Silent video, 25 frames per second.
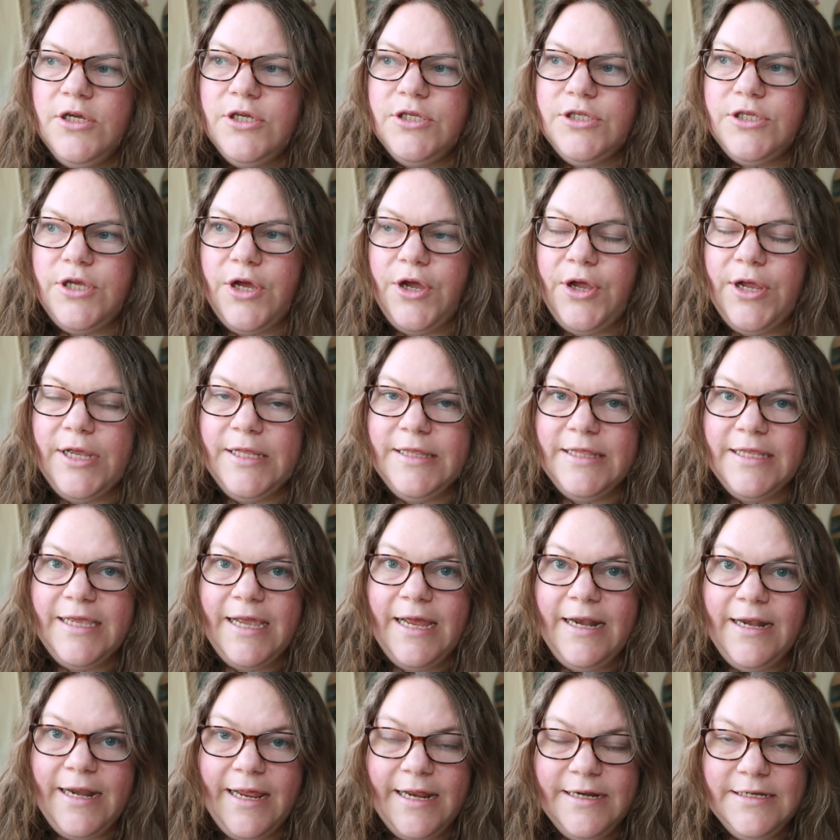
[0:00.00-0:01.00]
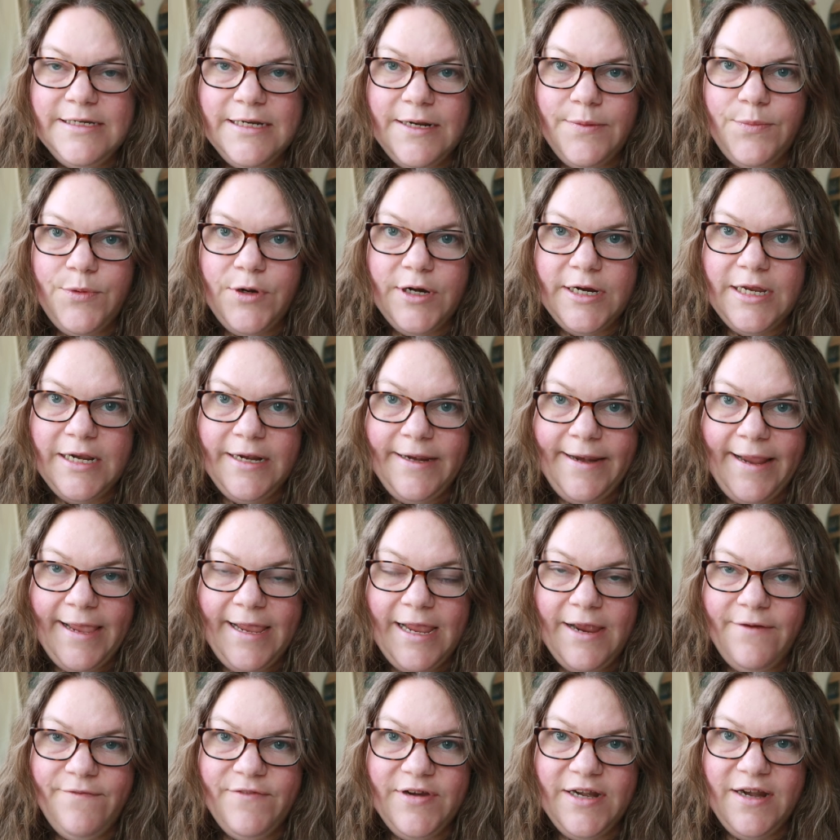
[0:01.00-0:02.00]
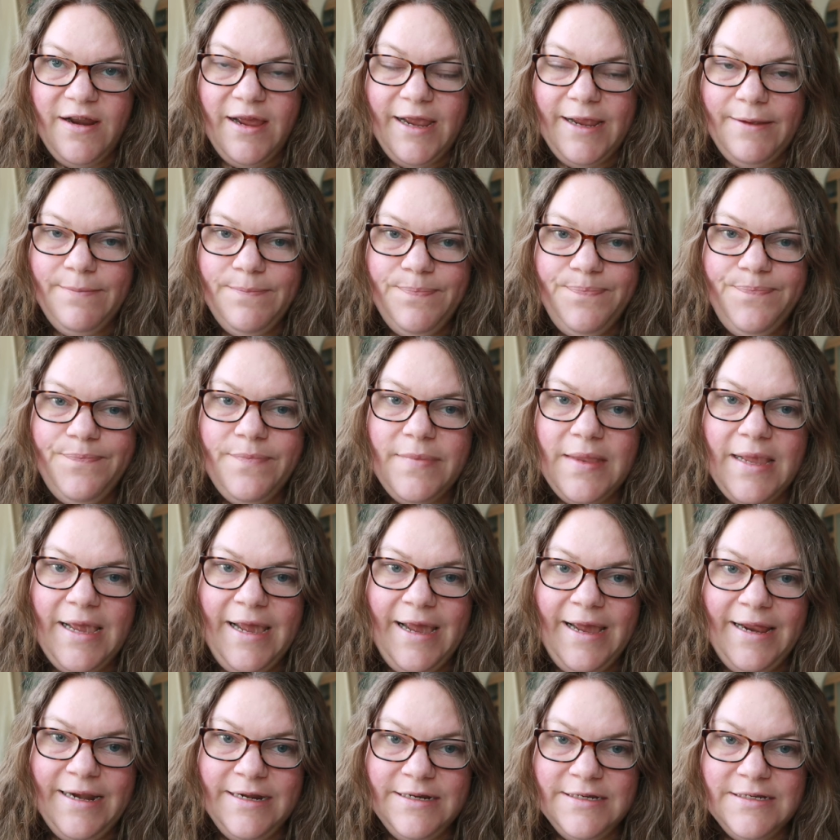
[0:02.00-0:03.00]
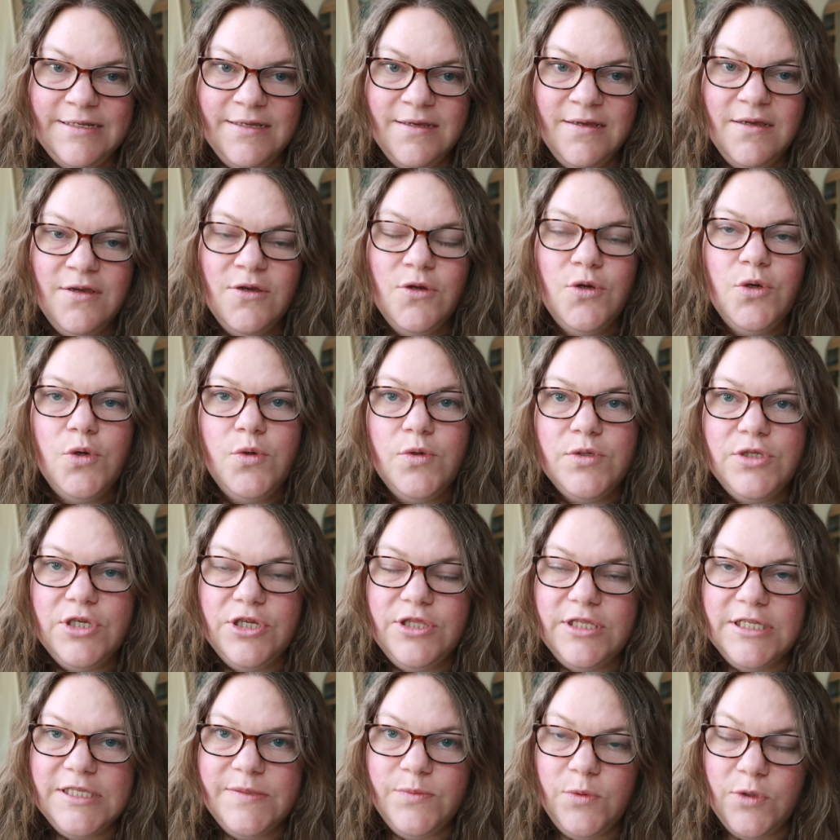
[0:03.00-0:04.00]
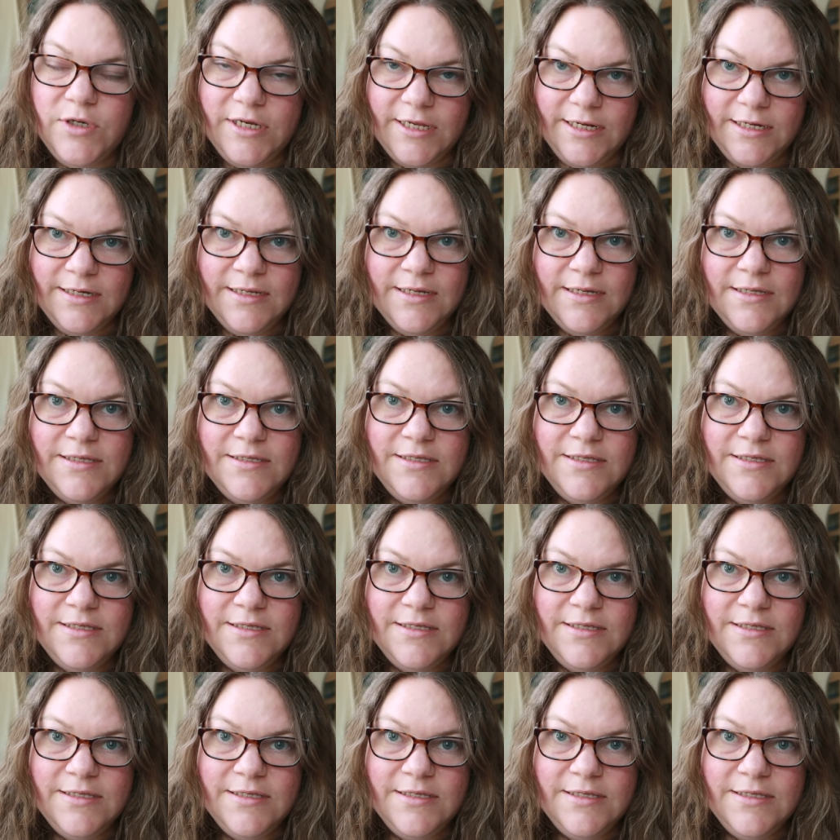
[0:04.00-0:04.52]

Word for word: So in the end I ended up working late every night, and also this morning.